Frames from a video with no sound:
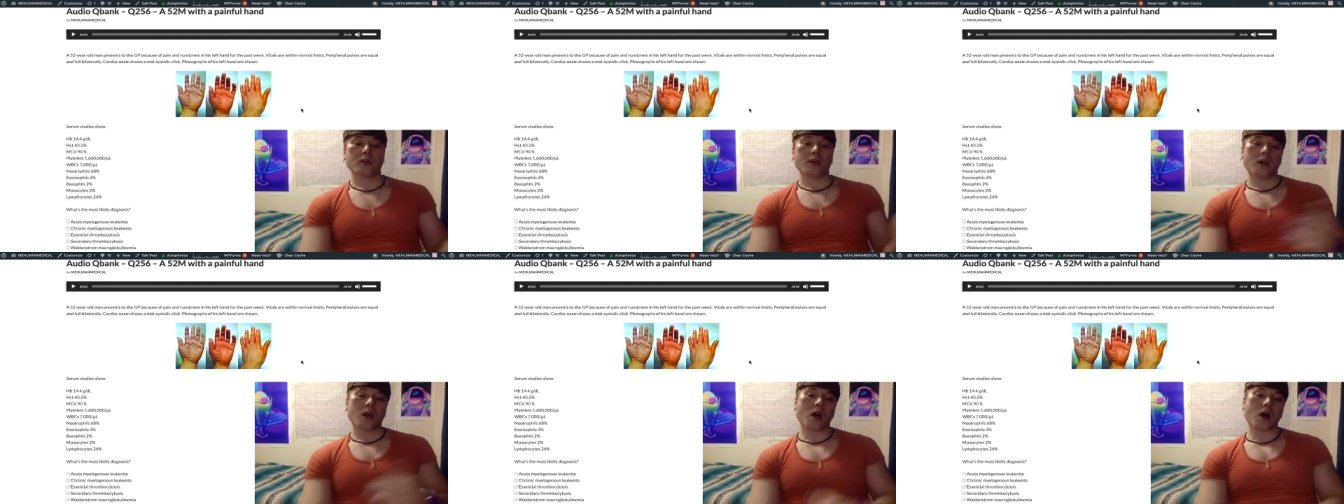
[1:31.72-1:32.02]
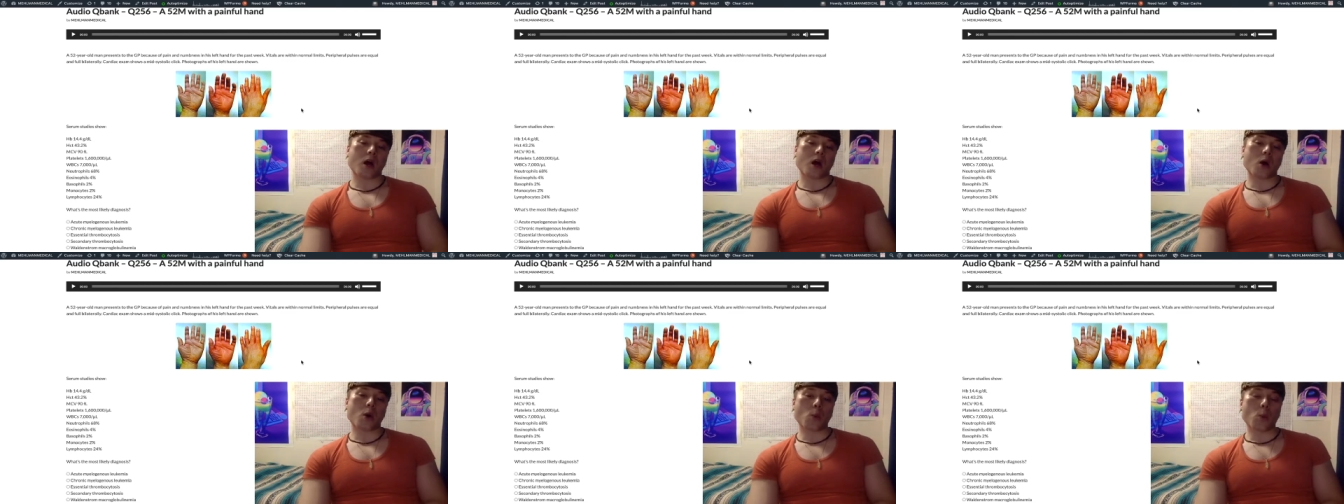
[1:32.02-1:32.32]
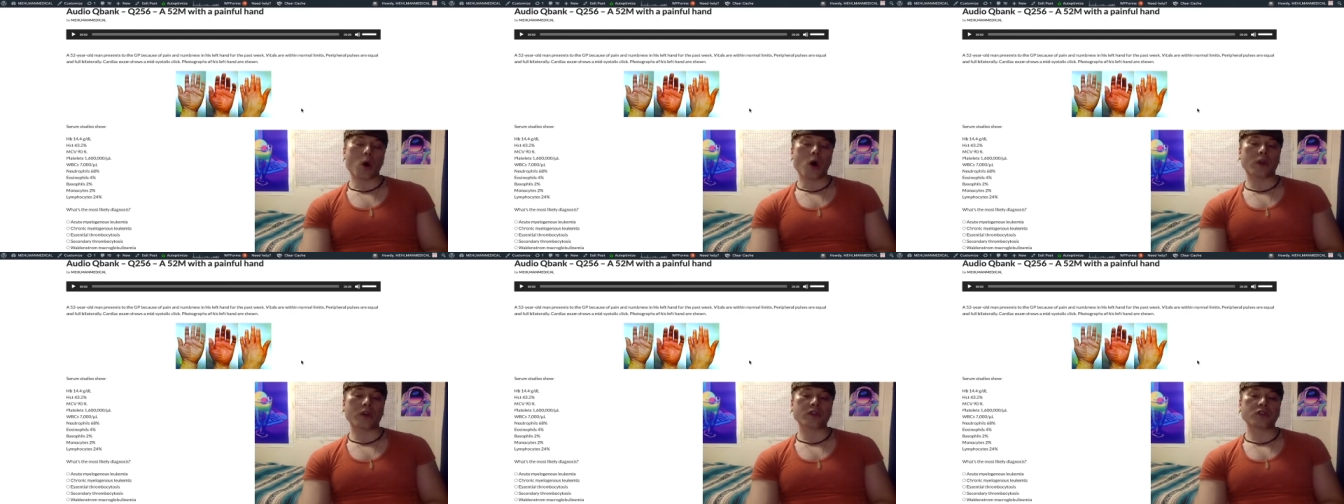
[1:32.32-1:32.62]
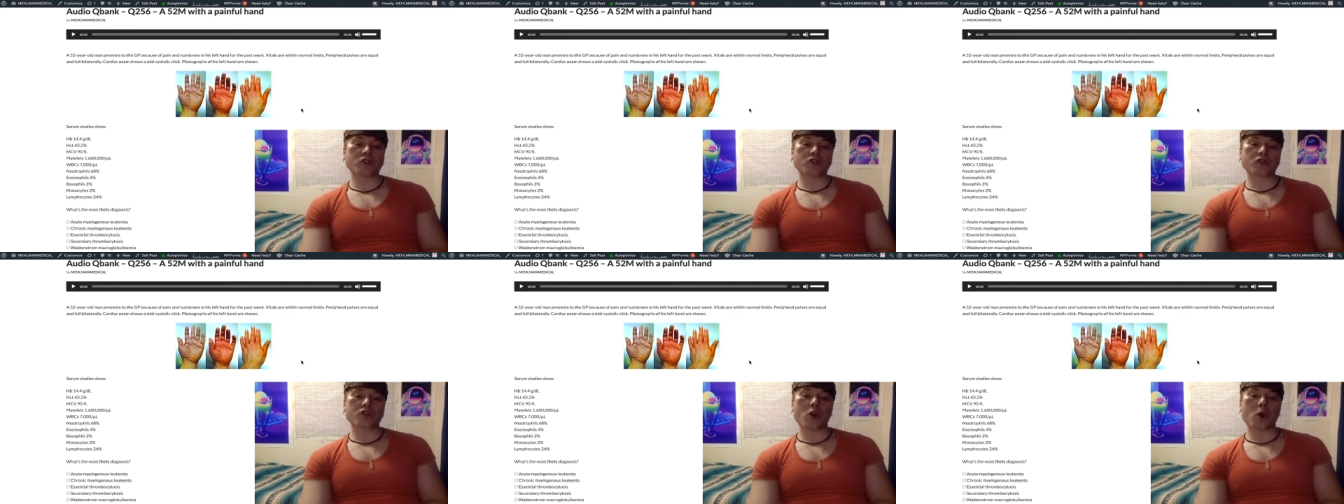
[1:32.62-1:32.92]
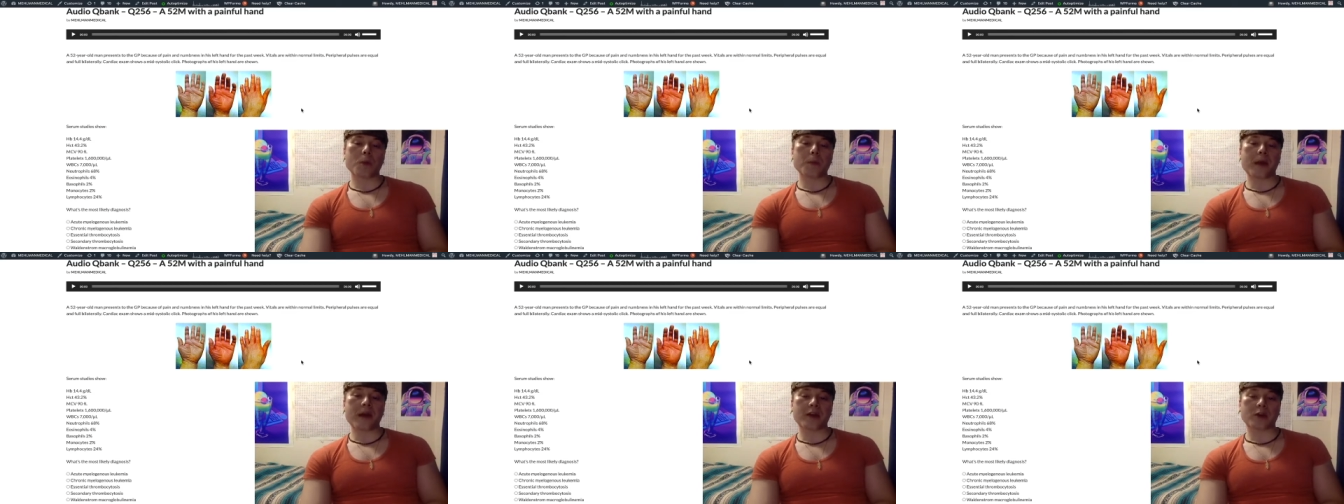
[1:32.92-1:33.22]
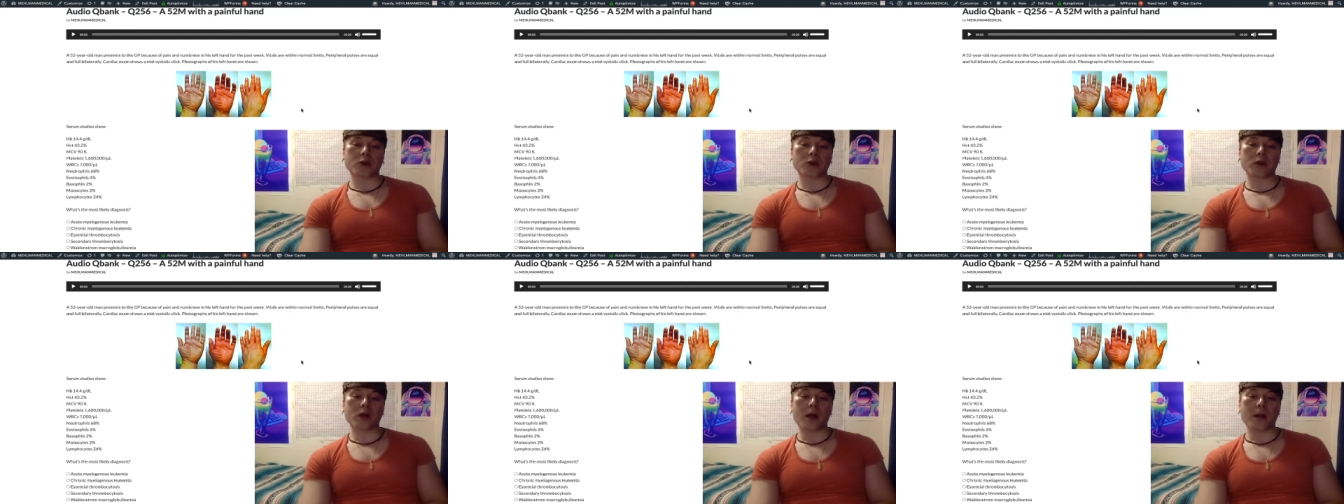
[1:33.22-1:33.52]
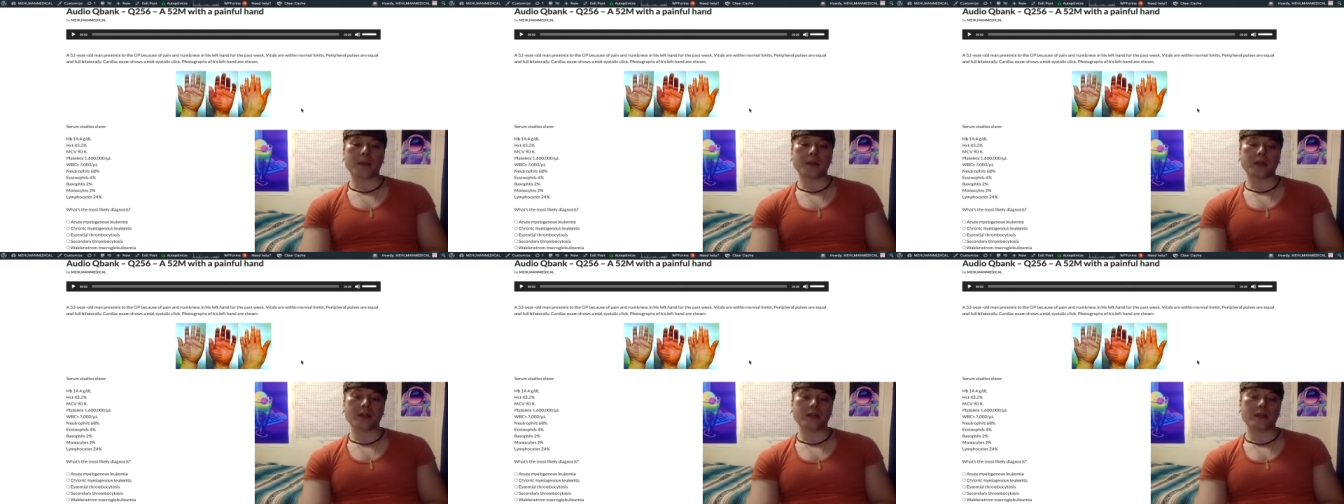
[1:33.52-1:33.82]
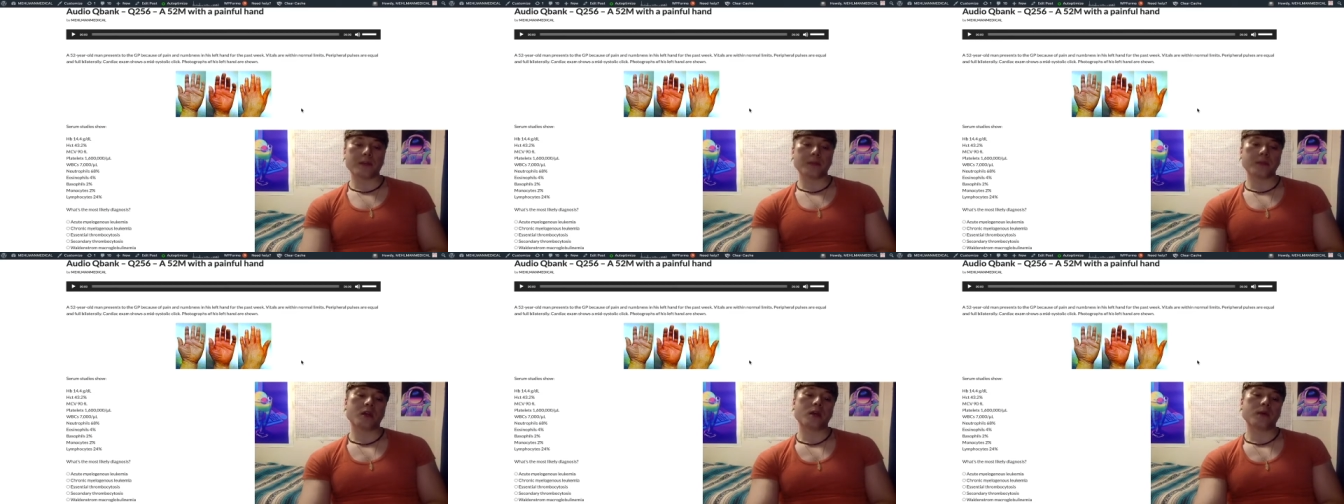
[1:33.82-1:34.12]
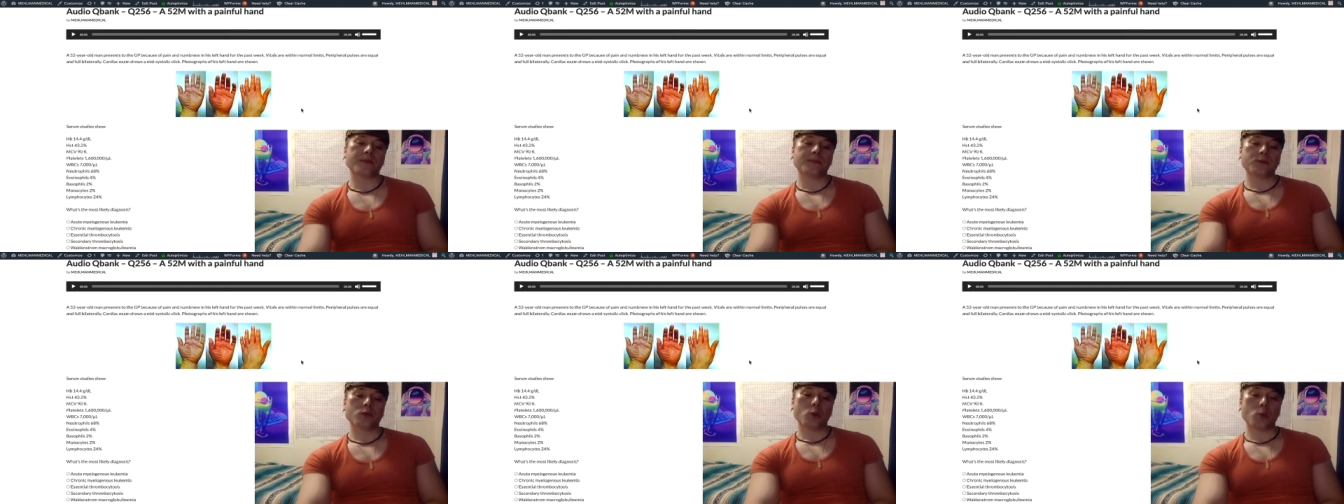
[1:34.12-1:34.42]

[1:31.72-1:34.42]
uh, Waldenstrom macroglobulinemia,